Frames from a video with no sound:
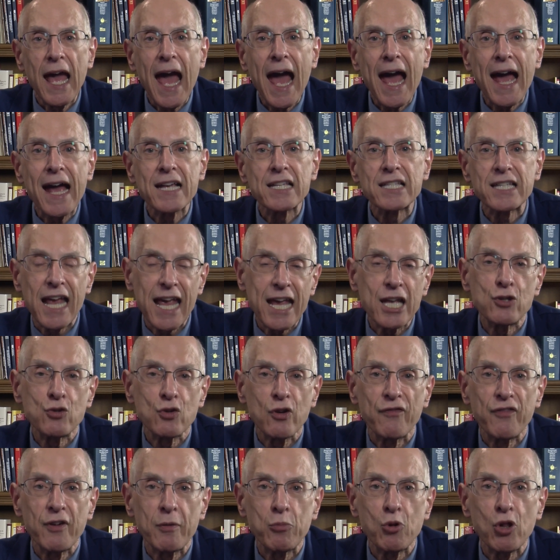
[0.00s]
has atrial
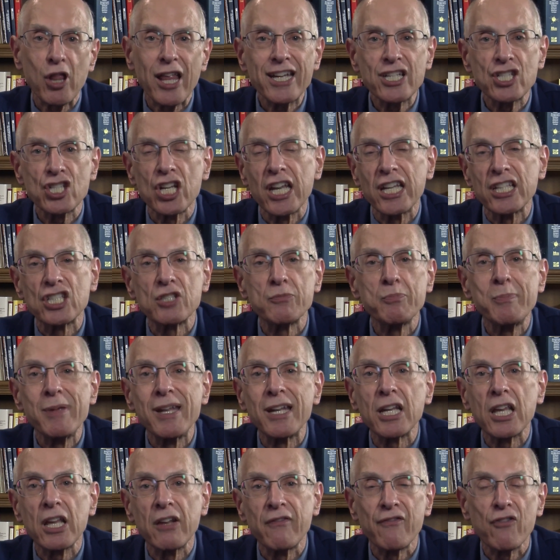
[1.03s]
fibrillation and it's
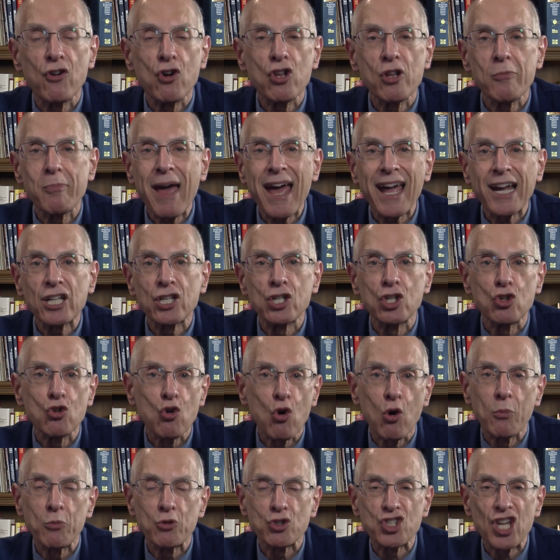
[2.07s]
been converted back to
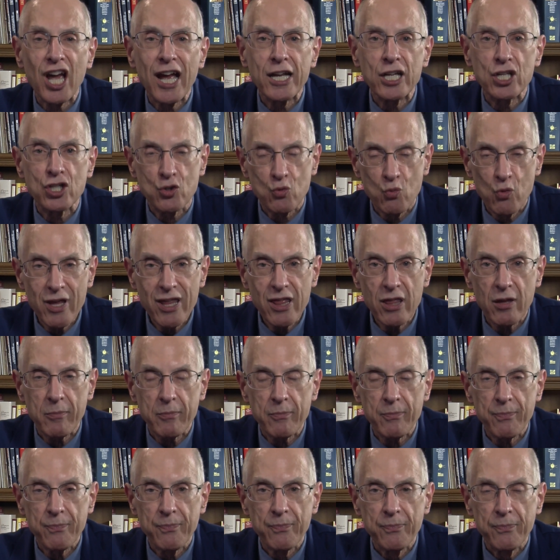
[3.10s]
normal sinus
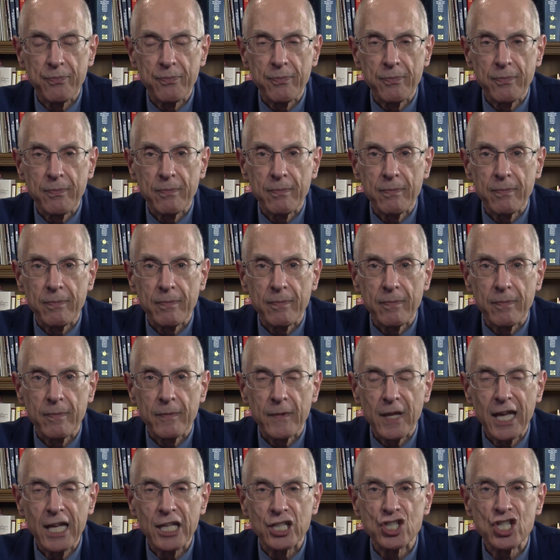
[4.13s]
rhythm,
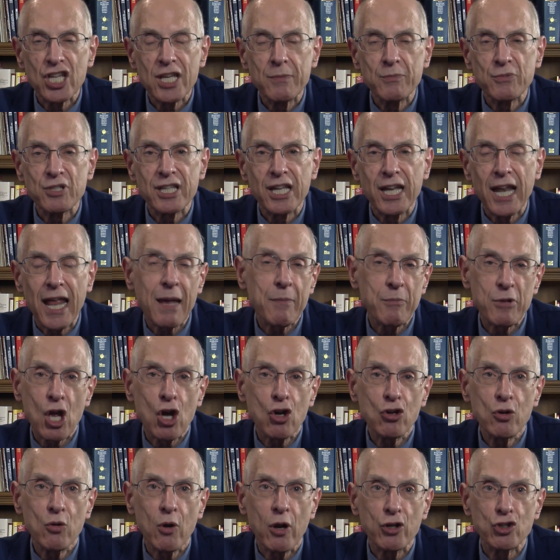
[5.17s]
it seems that
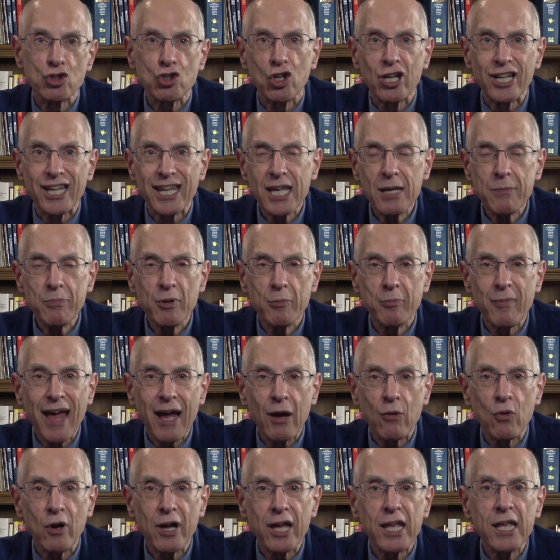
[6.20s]
amiodarone is going to keep them
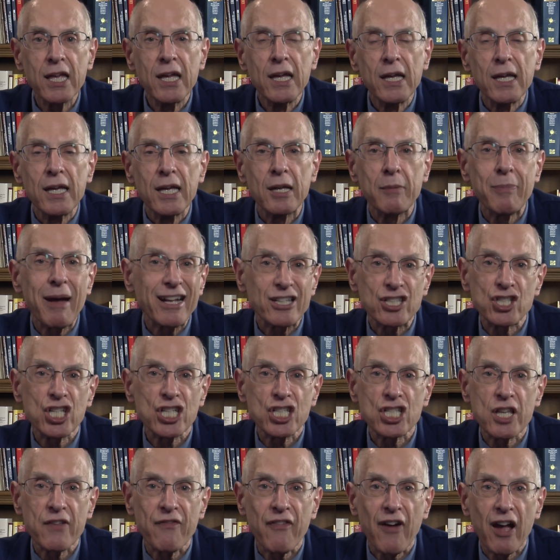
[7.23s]
that way in about
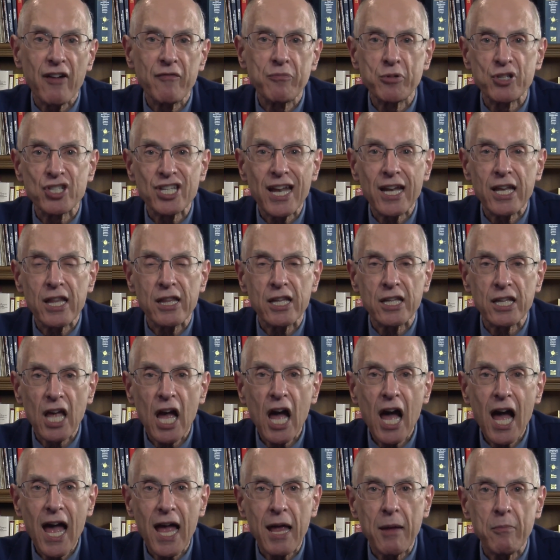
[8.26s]
sixty-five percent of the
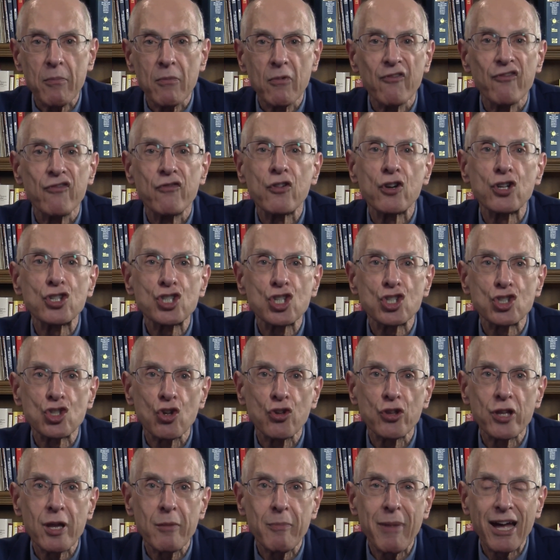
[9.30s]
time versus
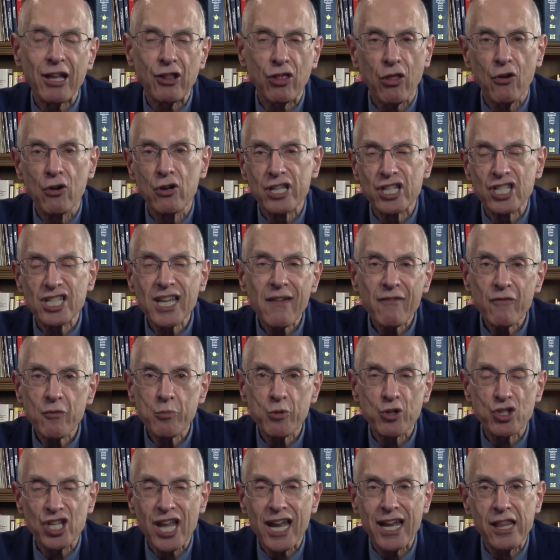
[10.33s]
only about thirty-seven
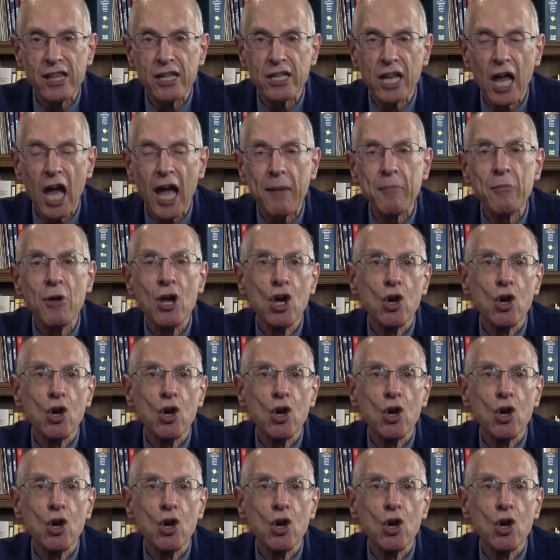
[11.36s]
percent of the time